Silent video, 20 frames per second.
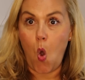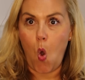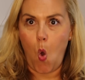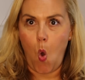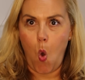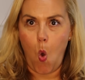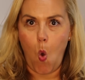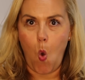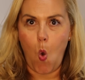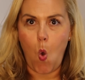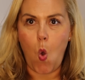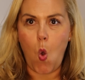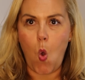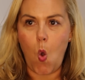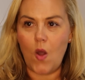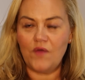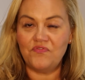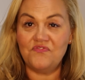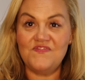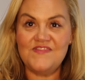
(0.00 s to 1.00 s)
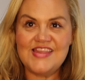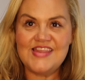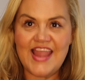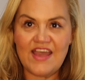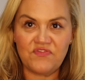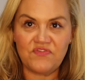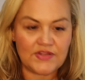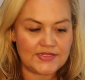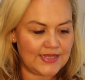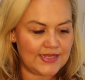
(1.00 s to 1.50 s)
Oh, I've
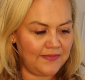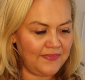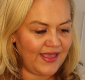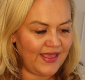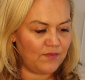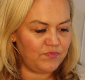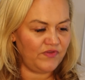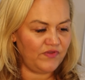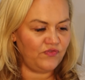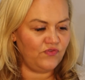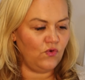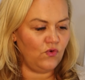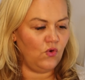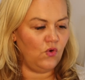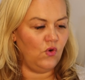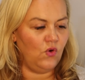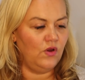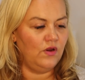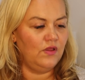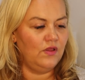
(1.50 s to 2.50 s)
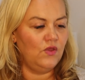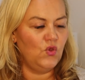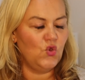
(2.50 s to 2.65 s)
never done that before.